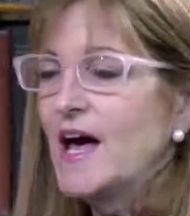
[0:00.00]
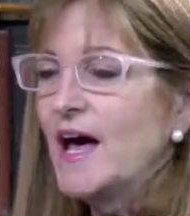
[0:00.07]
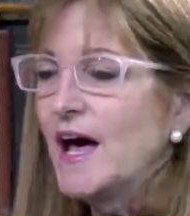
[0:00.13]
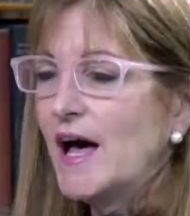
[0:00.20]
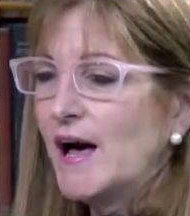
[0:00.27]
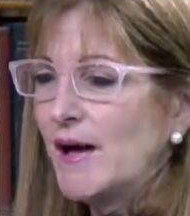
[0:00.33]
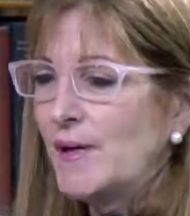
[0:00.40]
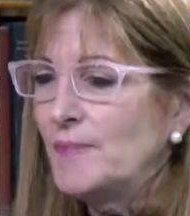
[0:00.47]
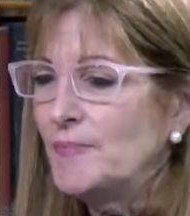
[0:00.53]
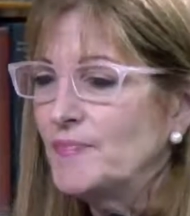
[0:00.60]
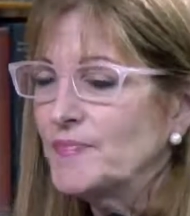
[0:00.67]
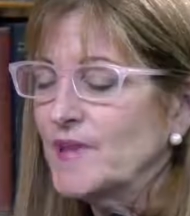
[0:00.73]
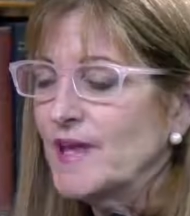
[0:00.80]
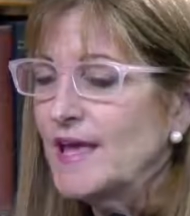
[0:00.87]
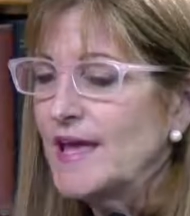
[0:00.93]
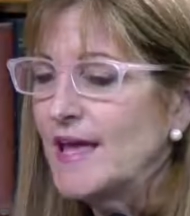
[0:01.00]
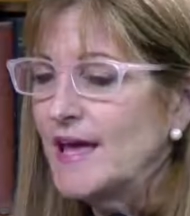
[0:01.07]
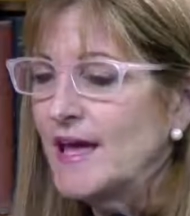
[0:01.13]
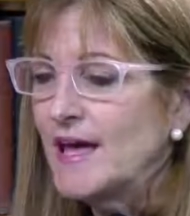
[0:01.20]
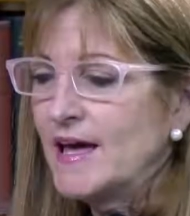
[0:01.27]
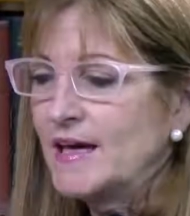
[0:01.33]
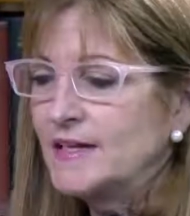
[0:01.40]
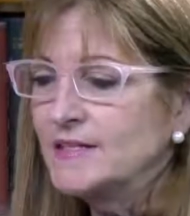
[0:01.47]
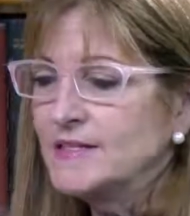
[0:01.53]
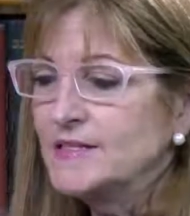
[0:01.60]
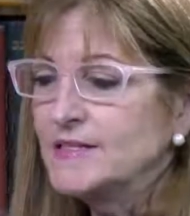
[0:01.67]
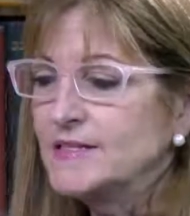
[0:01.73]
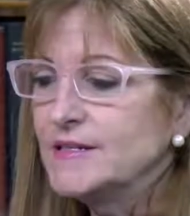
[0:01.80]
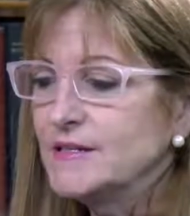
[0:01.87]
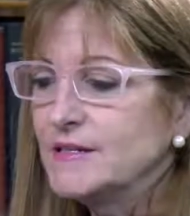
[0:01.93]

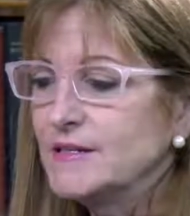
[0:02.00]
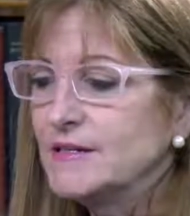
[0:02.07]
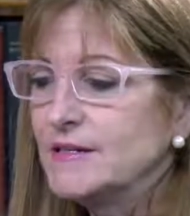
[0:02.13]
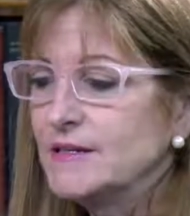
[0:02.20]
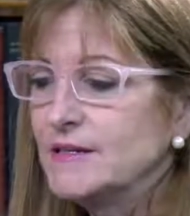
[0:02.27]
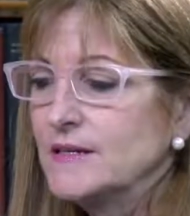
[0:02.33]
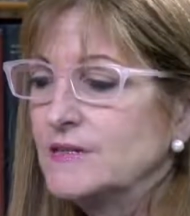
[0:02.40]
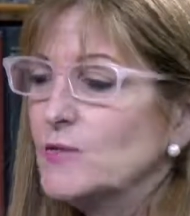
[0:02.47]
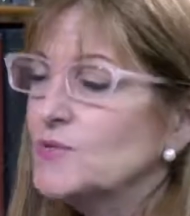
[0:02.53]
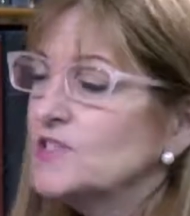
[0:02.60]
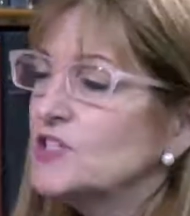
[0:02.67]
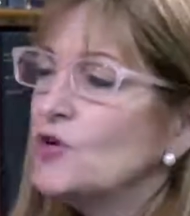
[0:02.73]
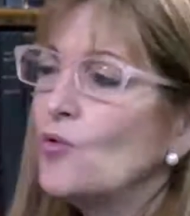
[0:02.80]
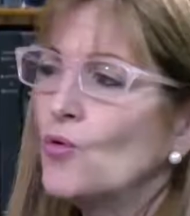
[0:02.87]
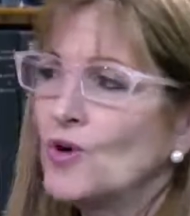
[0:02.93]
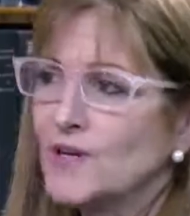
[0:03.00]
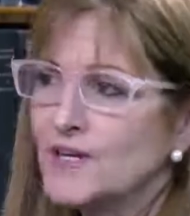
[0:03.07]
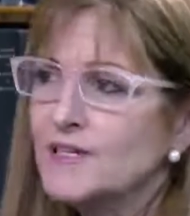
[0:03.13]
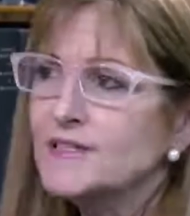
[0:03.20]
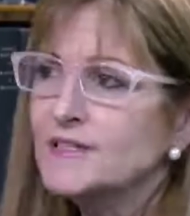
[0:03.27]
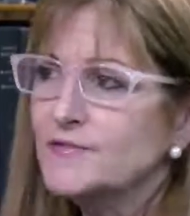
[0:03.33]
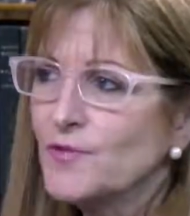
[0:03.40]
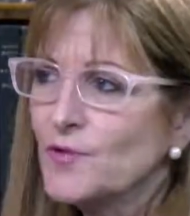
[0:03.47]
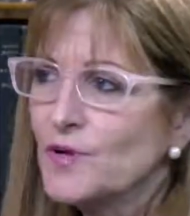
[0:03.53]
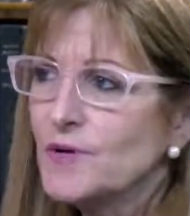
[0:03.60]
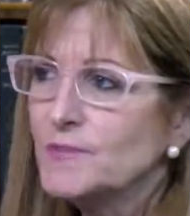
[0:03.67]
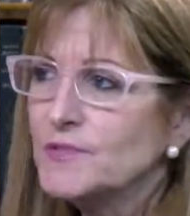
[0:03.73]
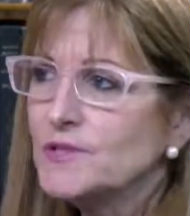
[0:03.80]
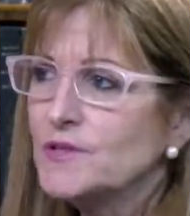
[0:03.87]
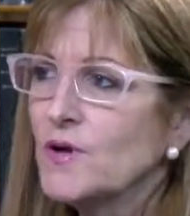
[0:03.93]
And it was an ordinance
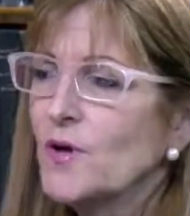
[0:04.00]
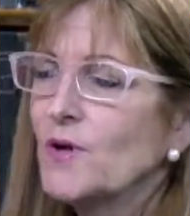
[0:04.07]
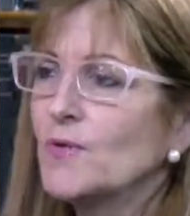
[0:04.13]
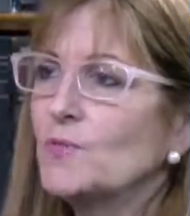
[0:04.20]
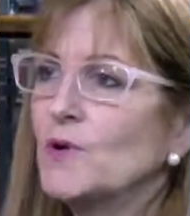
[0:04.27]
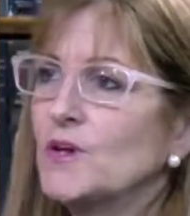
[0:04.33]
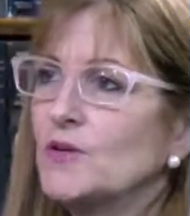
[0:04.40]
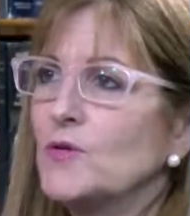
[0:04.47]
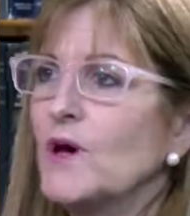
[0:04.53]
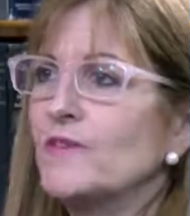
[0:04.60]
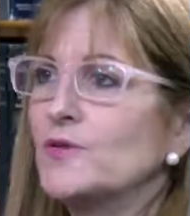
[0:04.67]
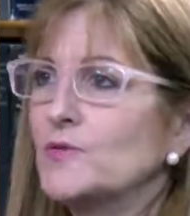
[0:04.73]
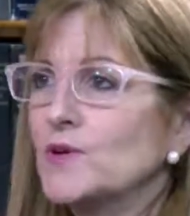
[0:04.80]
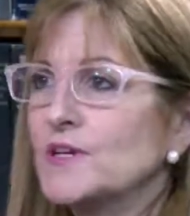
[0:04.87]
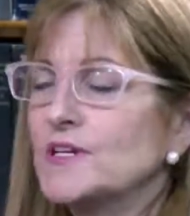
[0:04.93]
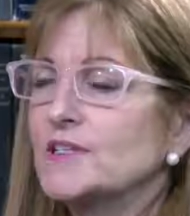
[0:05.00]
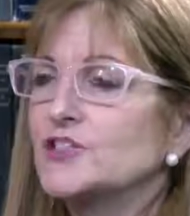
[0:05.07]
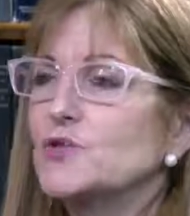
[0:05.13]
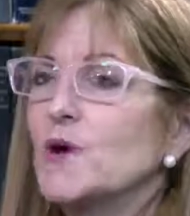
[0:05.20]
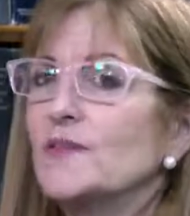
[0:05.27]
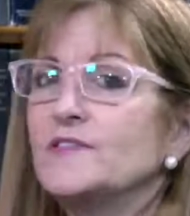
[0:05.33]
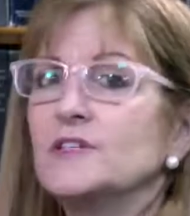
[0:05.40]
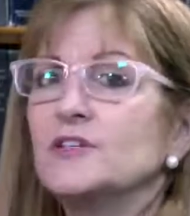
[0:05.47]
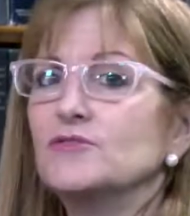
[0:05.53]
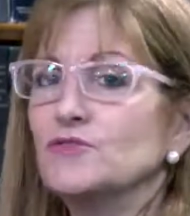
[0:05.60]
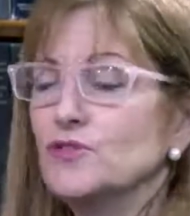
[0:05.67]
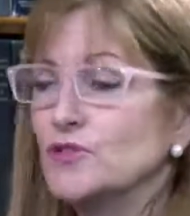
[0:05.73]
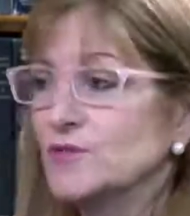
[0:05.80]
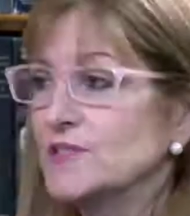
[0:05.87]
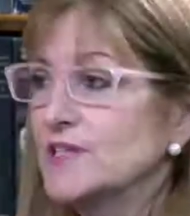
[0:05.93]
form, so when you have an ordinance, you have to
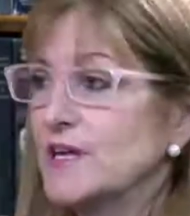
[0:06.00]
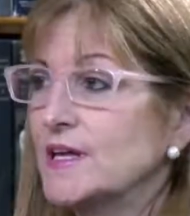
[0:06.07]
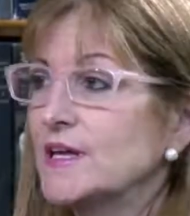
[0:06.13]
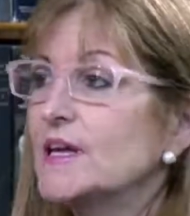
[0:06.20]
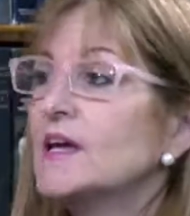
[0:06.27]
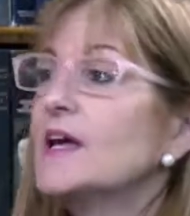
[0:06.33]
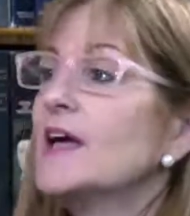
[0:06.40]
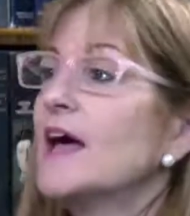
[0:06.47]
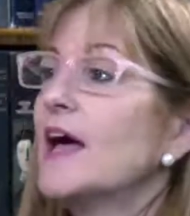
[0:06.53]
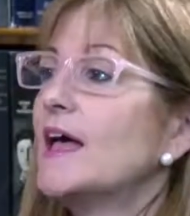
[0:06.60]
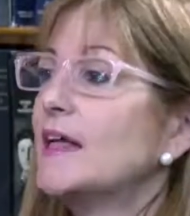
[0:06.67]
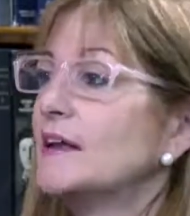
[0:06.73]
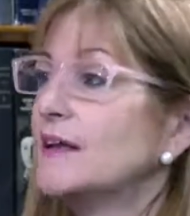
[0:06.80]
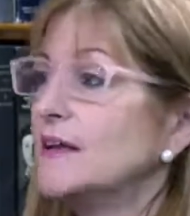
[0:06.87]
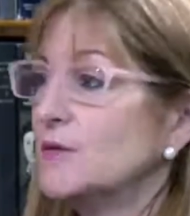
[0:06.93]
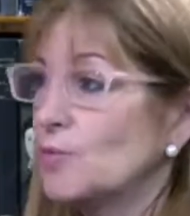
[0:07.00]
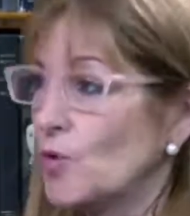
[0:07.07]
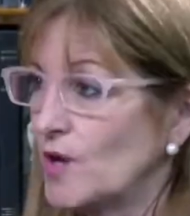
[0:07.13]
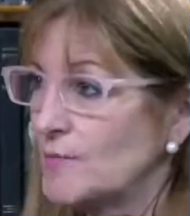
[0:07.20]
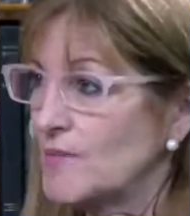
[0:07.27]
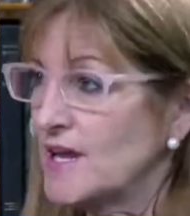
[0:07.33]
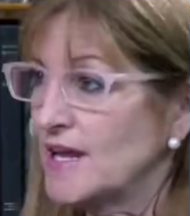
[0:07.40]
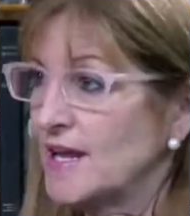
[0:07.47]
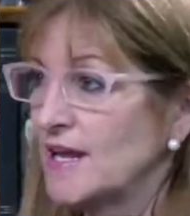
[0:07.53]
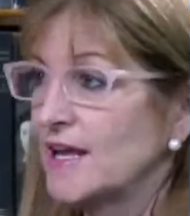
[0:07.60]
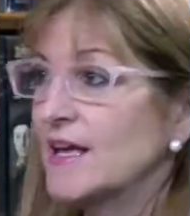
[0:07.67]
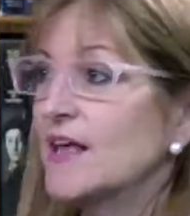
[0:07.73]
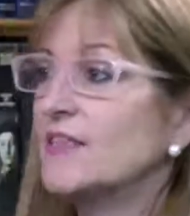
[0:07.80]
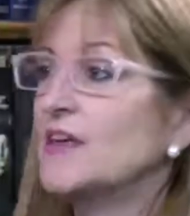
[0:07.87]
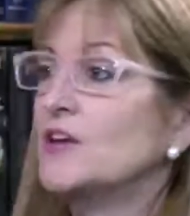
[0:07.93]
introduce it in one
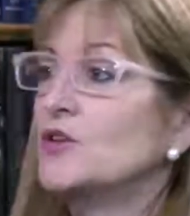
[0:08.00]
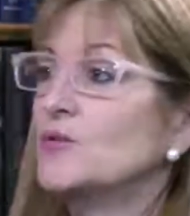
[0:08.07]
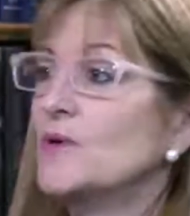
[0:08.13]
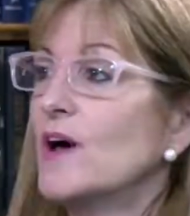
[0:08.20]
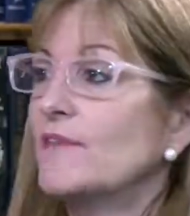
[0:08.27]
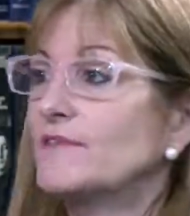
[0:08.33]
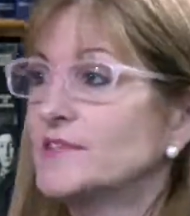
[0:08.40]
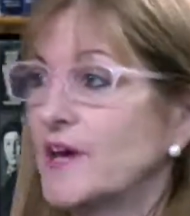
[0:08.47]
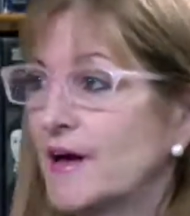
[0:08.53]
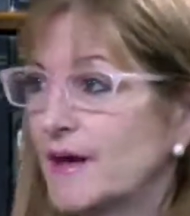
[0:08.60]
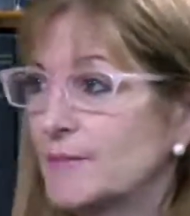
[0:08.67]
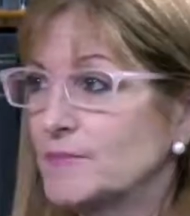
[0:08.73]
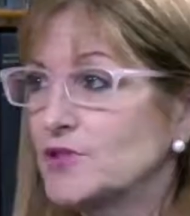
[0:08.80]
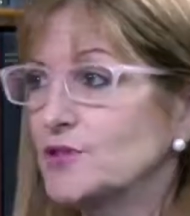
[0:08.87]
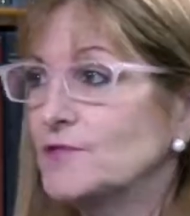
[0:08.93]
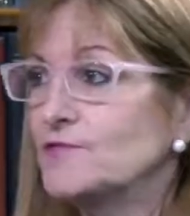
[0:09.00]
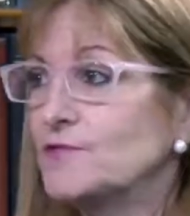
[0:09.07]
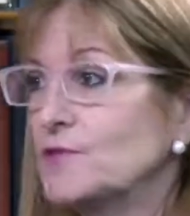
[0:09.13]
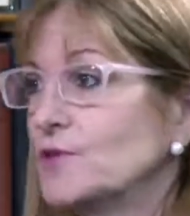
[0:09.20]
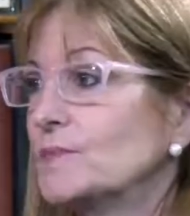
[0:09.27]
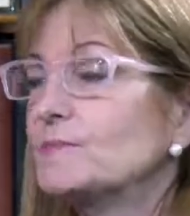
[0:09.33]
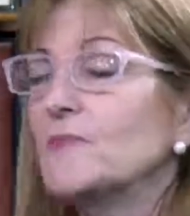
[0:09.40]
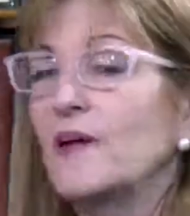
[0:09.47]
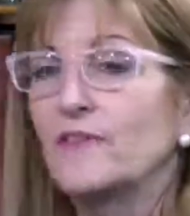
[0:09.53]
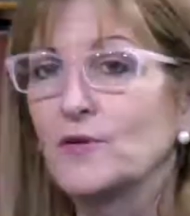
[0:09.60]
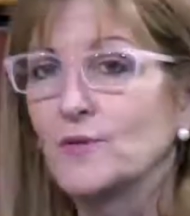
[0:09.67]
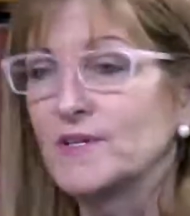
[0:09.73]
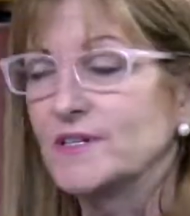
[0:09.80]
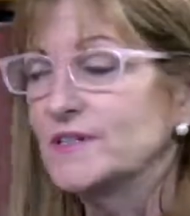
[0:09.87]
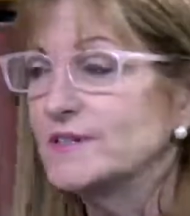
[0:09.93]
meeting, and then you have time for
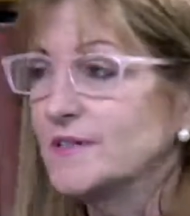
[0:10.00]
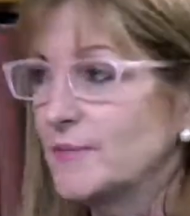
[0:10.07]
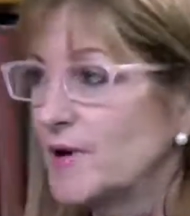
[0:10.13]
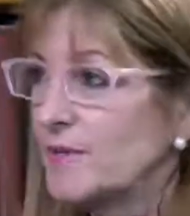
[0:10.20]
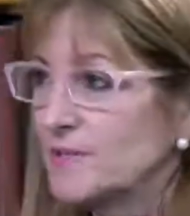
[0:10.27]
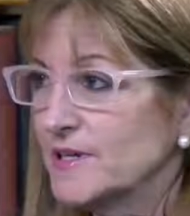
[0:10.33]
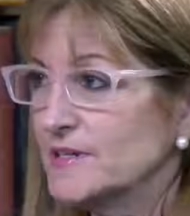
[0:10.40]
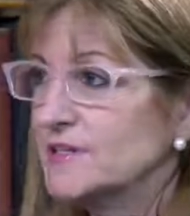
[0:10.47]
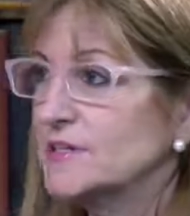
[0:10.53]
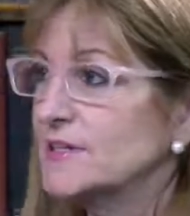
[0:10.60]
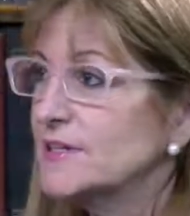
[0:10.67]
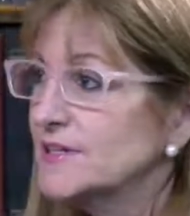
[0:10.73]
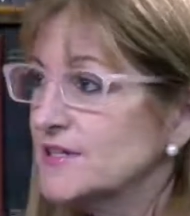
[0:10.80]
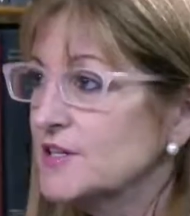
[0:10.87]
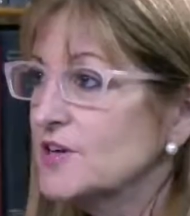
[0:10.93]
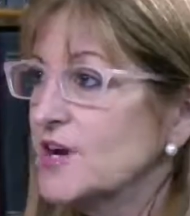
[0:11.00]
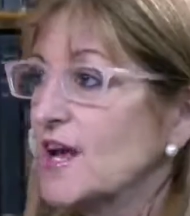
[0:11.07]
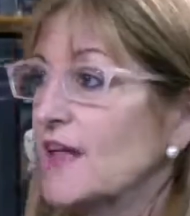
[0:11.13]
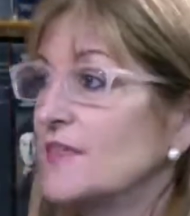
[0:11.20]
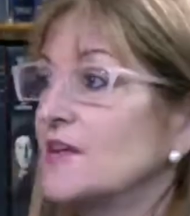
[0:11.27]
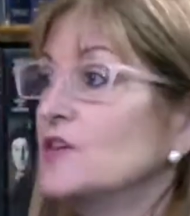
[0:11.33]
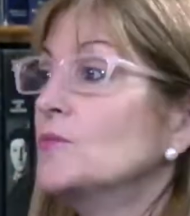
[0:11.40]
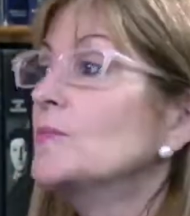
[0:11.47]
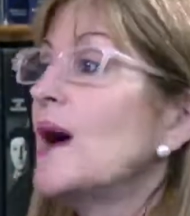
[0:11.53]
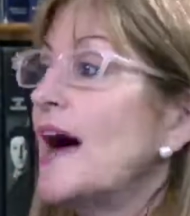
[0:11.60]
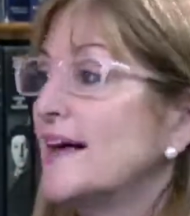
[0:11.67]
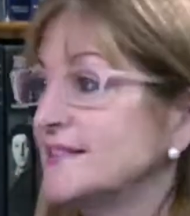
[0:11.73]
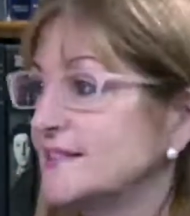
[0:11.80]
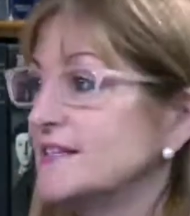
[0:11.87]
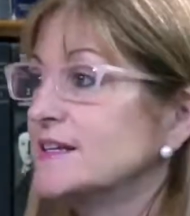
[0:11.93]
everyone, the public, to consider it, and then you
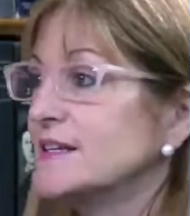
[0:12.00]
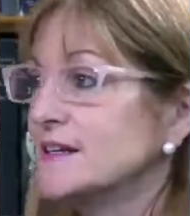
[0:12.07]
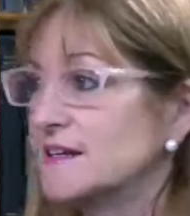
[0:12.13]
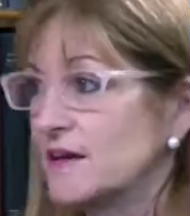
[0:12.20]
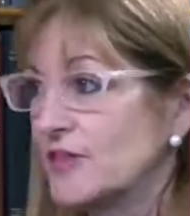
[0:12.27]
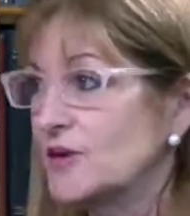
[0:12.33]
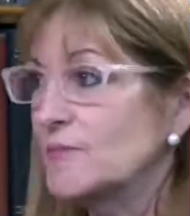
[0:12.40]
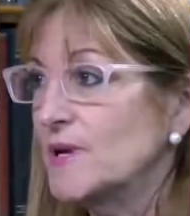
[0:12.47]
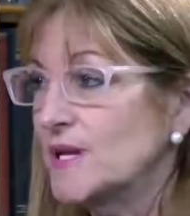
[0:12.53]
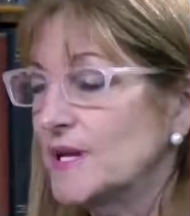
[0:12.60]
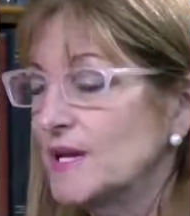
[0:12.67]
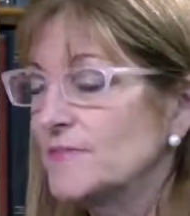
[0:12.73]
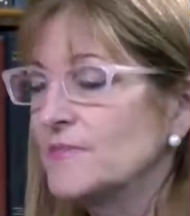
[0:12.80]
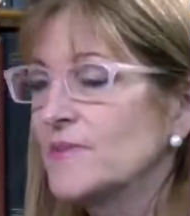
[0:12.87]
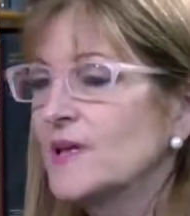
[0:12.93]
pass it in another meeting.